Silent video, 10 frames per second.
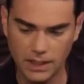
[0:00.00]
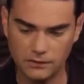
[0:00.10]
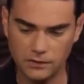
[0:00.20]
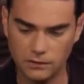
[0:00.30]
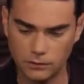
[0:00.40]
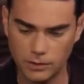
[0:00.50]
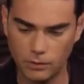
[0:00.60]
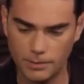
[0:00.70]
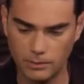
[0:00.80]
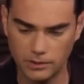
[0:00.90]
and season three
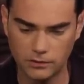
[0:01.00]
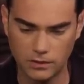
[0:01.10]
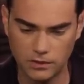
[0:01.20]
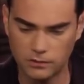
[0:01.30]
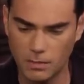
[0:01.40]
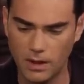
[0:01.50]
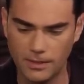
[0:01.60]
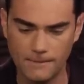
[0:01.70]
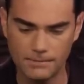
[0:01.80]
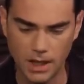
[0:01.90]
will be released this
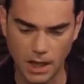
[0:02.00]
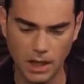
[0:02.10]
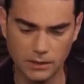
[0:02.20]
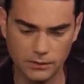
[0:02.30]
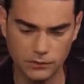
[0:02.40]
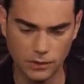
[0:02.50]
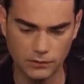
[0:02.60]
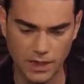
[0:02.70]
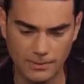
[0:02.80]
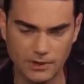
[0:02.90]
month on The
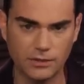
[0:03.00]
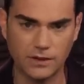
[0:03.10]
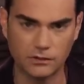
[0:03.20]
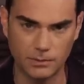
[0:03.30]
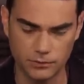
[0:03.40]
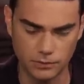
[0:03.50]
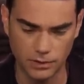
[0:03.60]
Chosen app. Dallas, thanks so much for